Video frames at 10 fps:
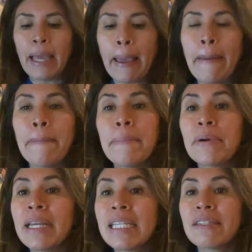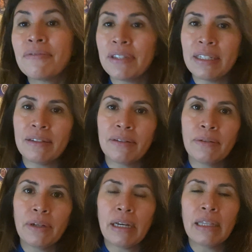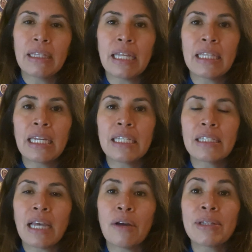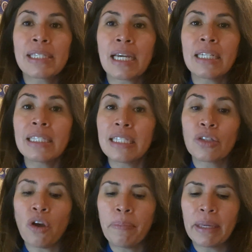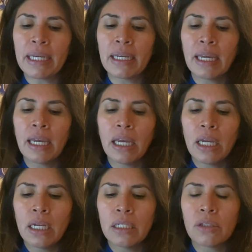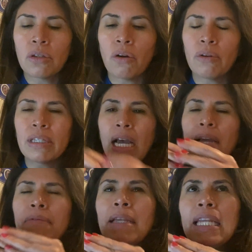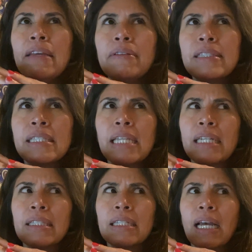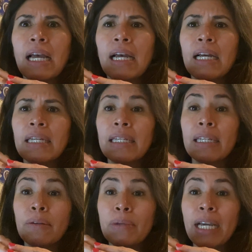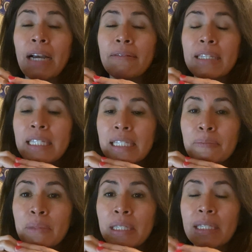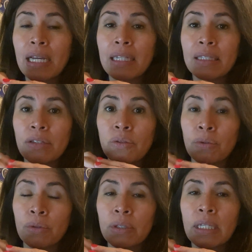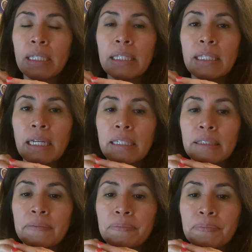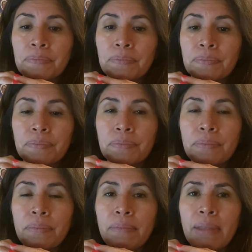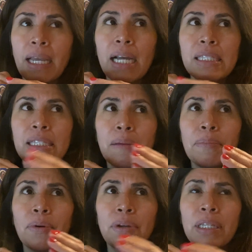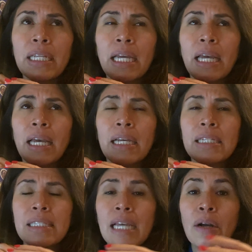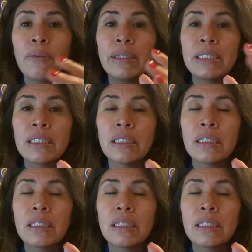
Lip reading: embrace fear. That is how I started this topic. So I believe that we have this misunderstood that at some point someone